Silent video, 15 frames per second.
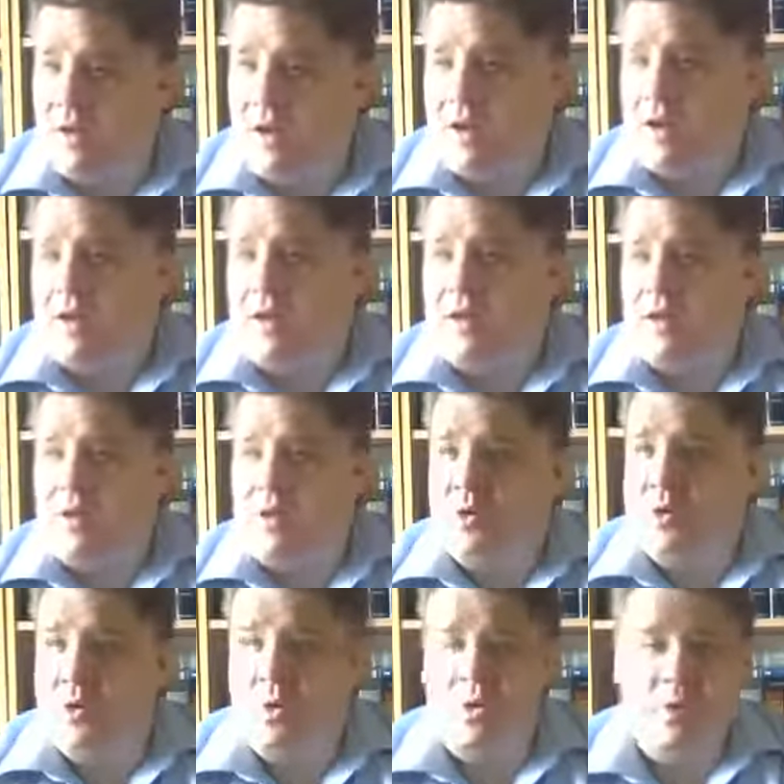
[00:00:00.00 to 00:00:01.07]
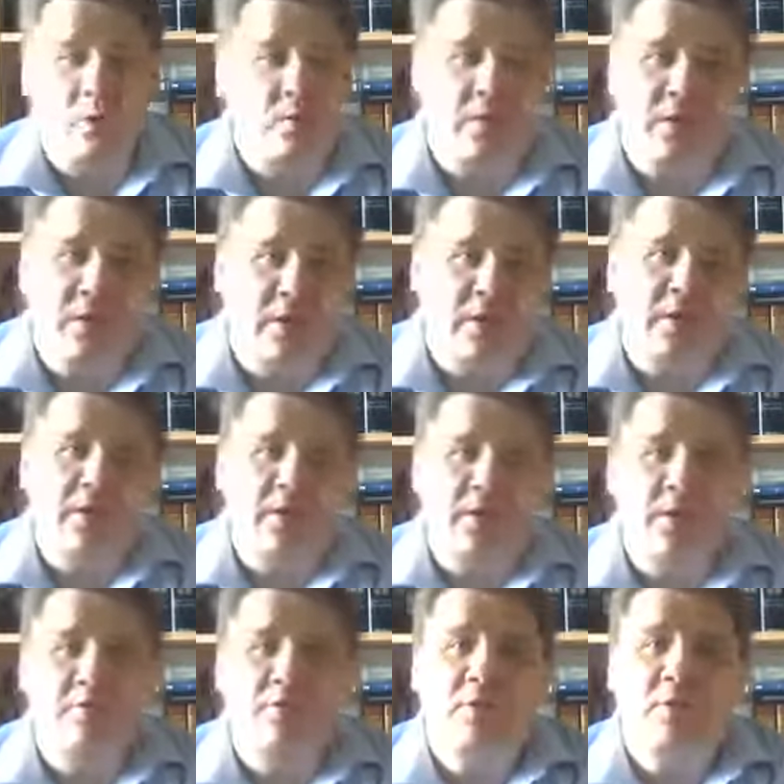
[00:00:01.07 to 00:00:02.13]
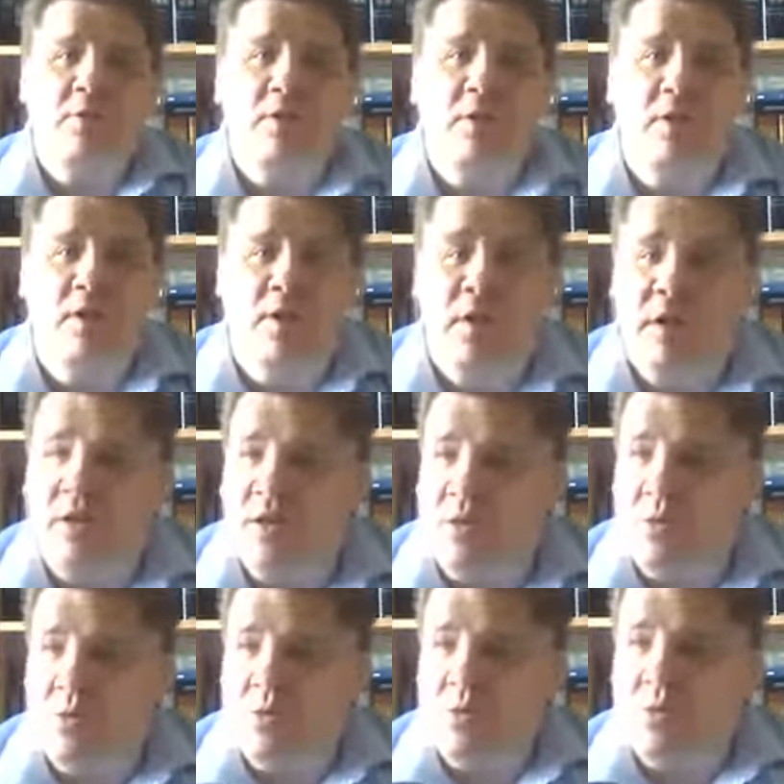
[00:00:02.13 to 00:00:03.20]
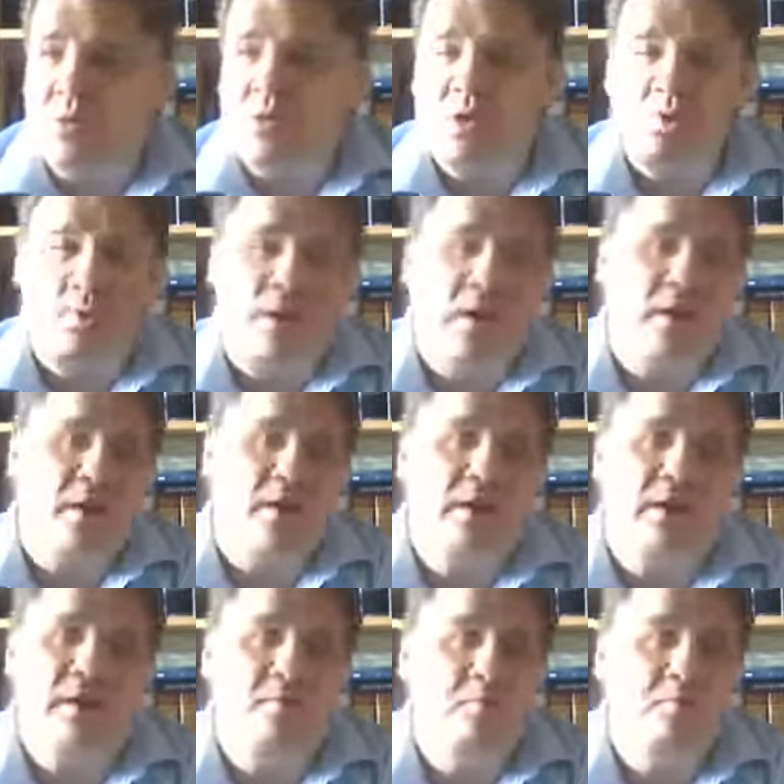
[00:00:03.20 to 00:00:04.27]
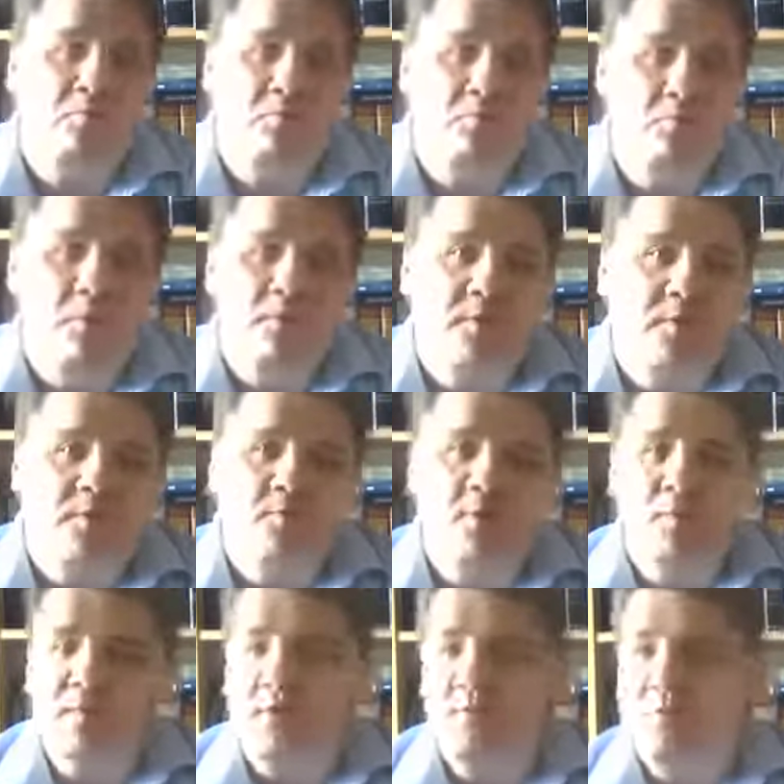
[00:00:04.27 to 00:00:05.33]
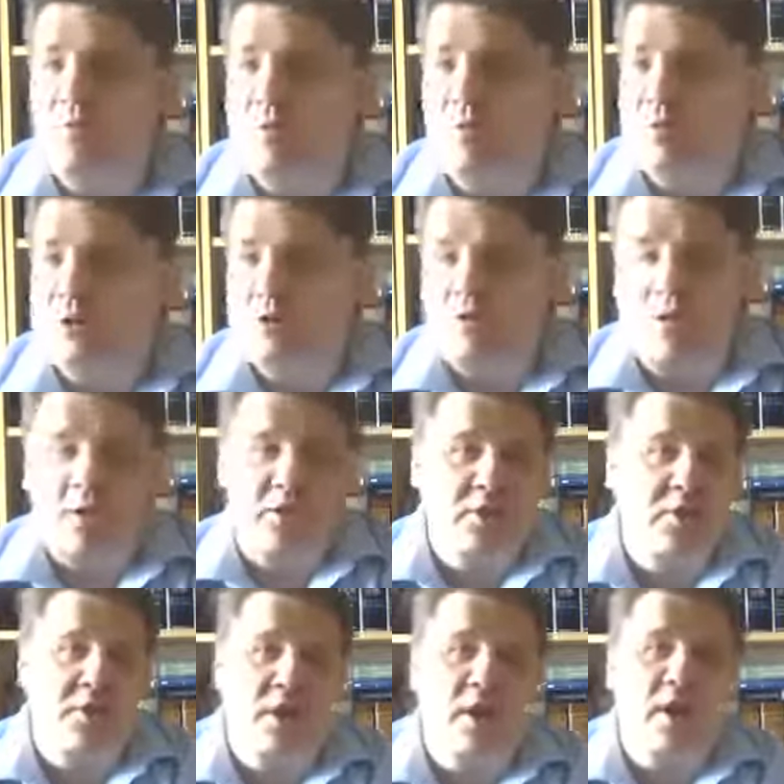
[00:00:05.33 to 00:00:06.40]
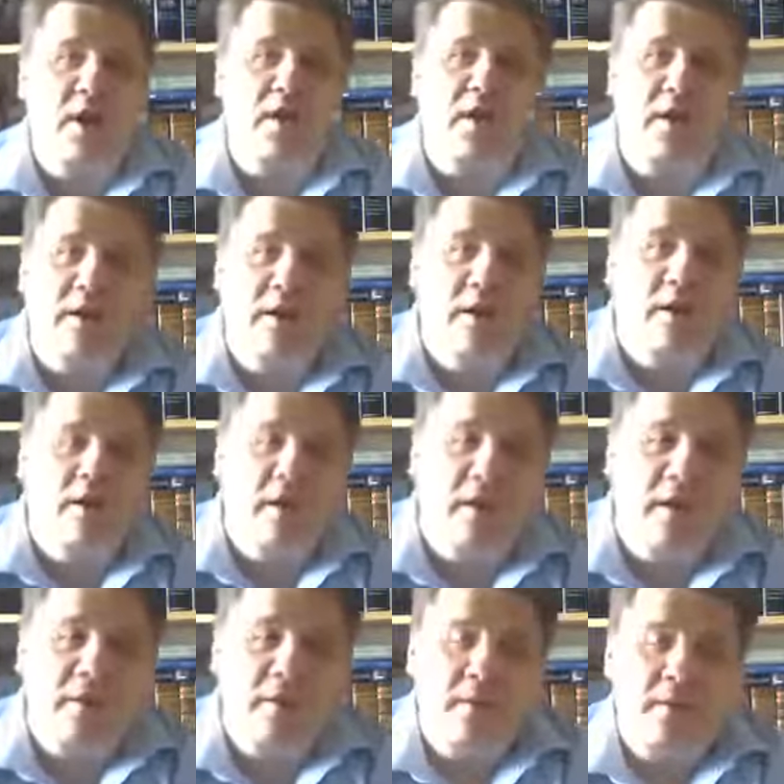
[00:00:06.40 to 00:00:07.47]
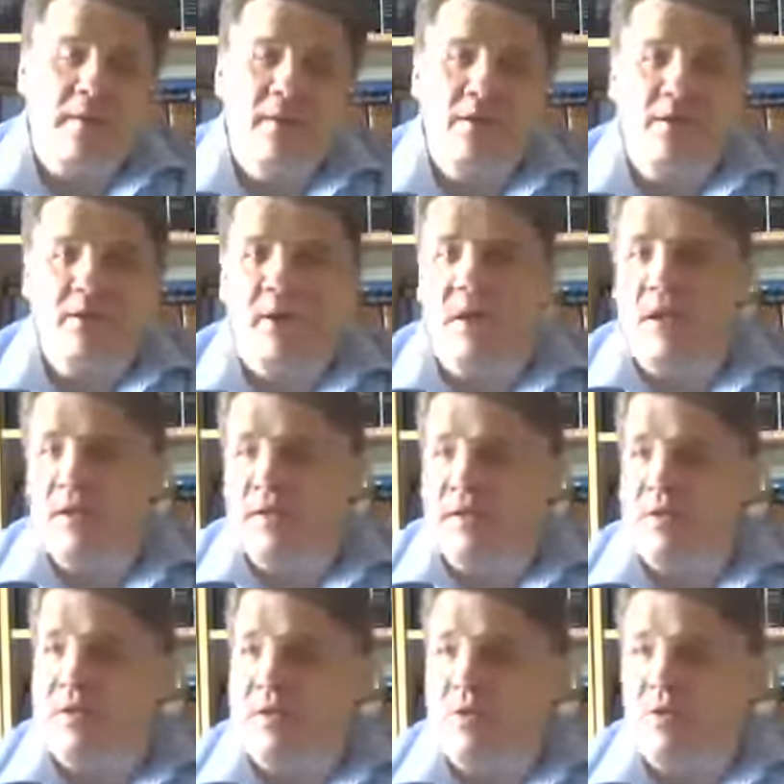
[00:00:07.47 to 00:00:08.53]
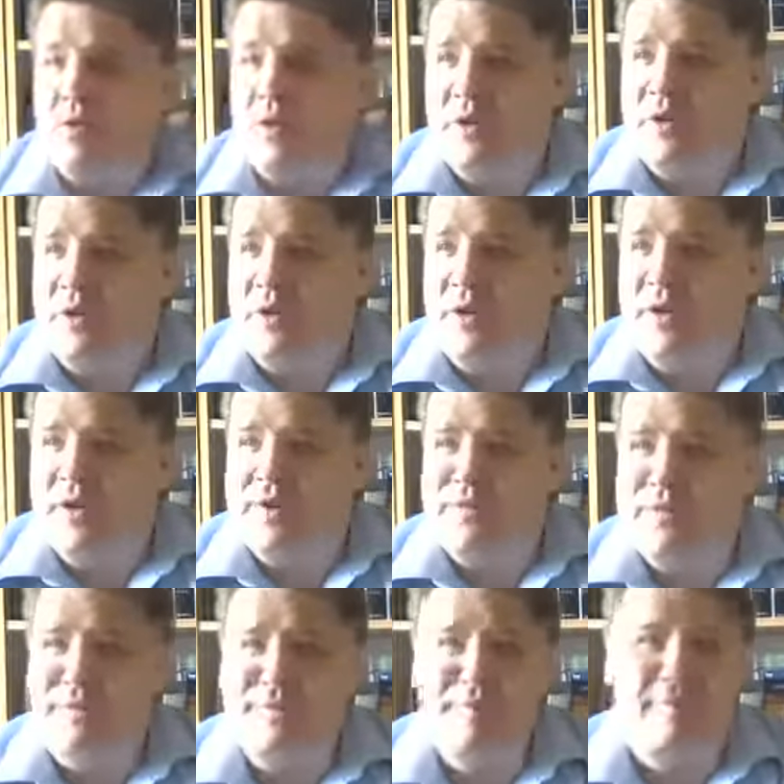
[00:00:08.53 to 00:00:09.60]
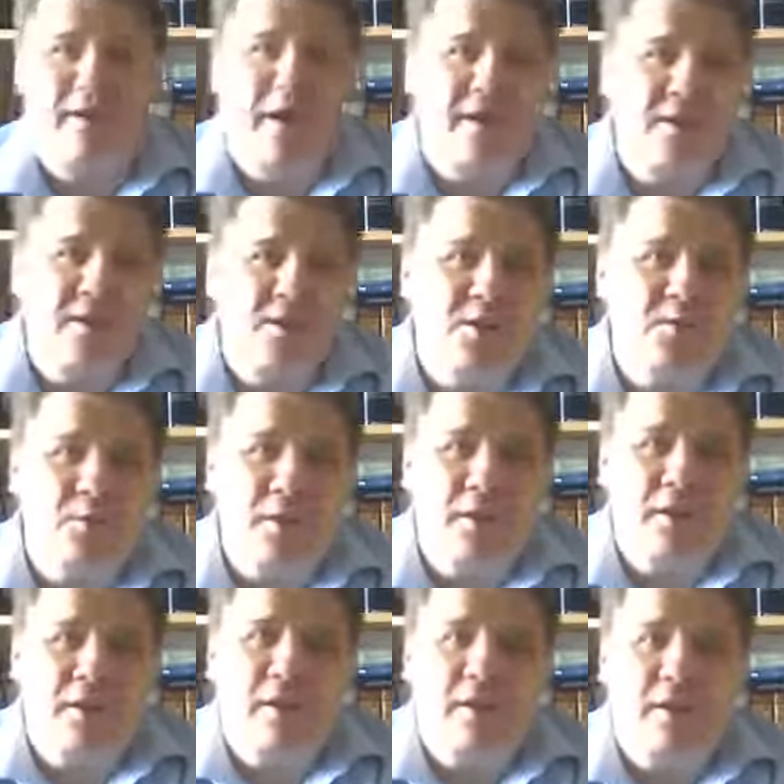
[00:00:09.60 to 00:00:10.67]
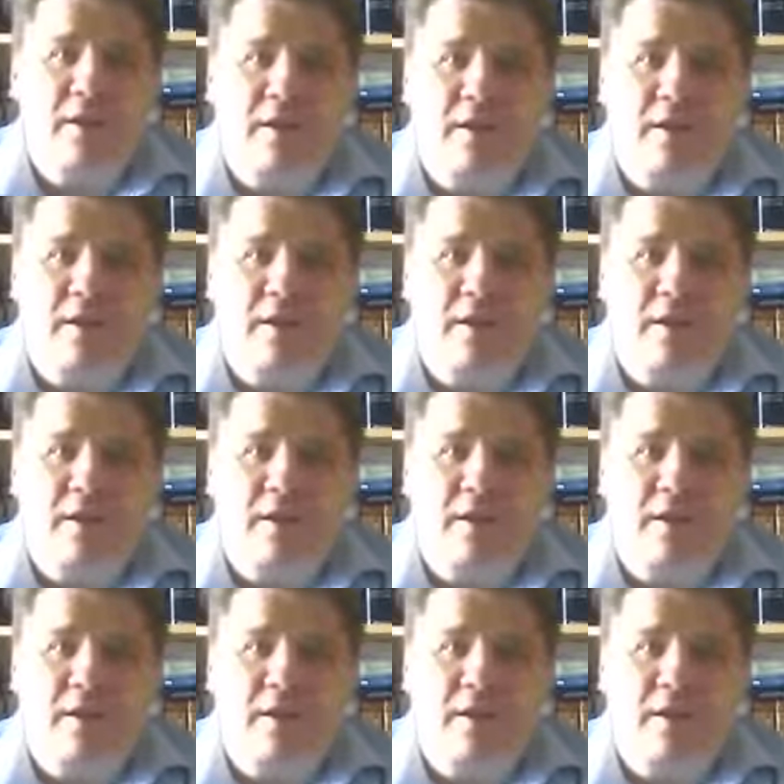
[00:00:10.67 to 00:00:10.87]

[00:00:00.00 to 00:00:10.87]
of the day you're not going to take it seriously and you're just going to spend months and months and months scratching your head, and then you decide that you're going to answer me